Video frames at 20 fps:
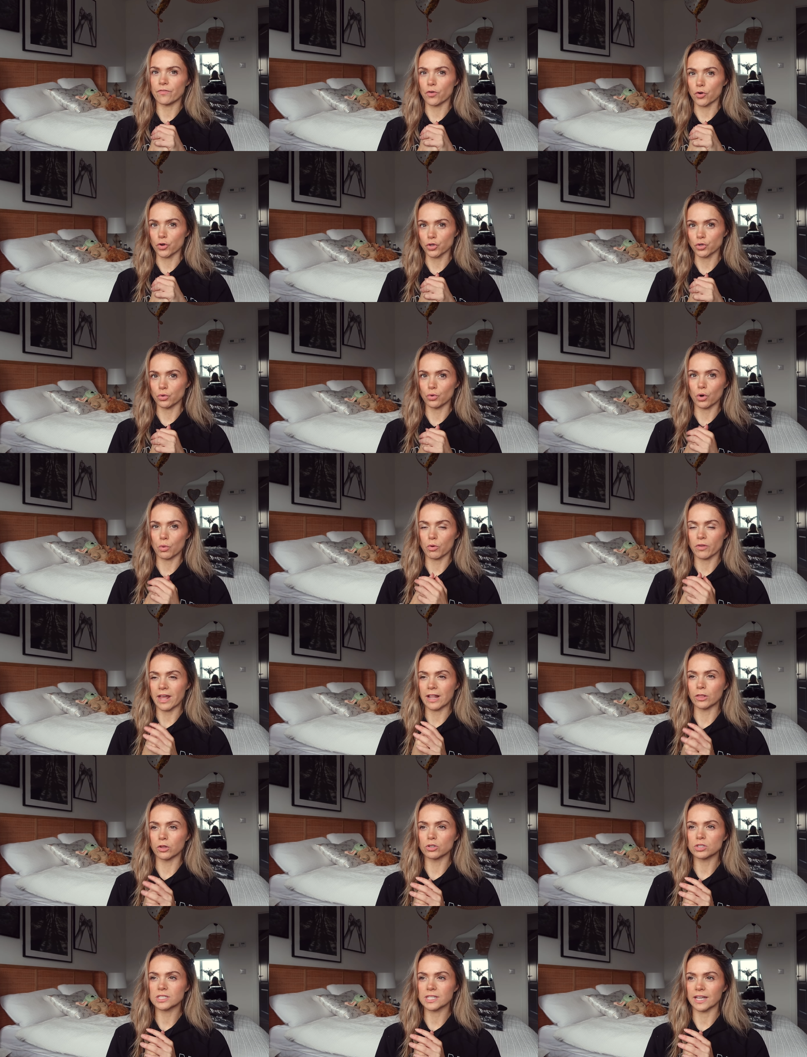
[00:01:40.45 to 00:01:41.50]
for you, or what
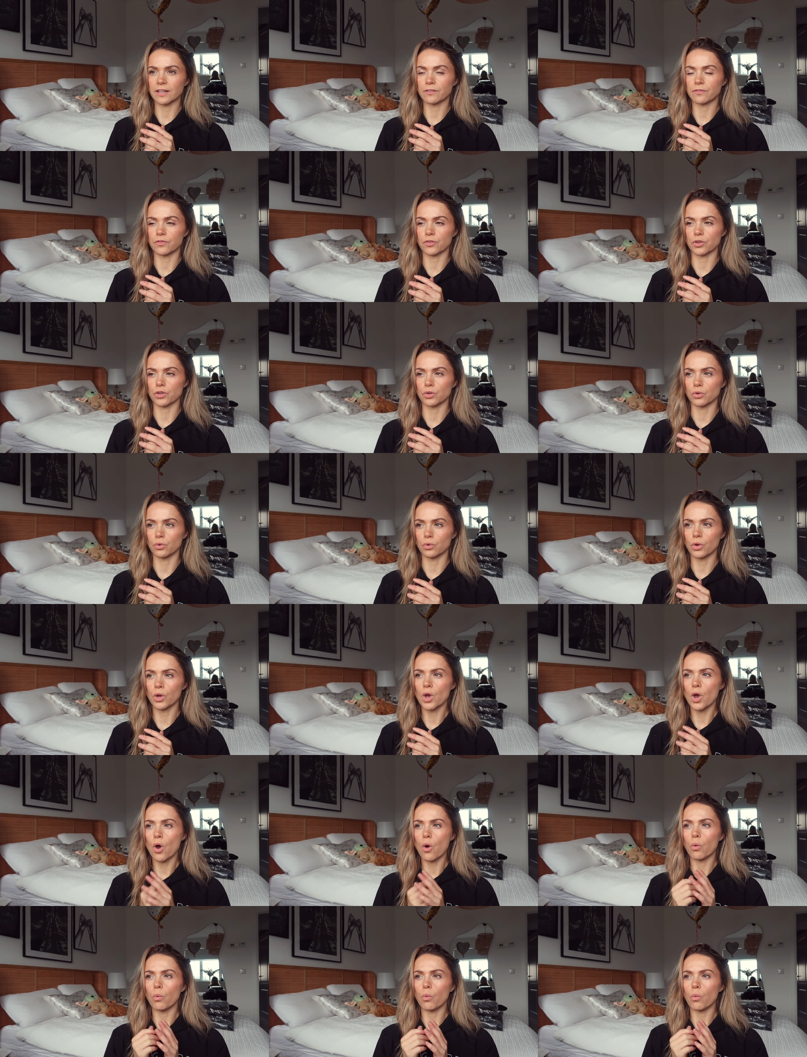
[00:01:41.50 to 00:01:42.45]
that looks like for you,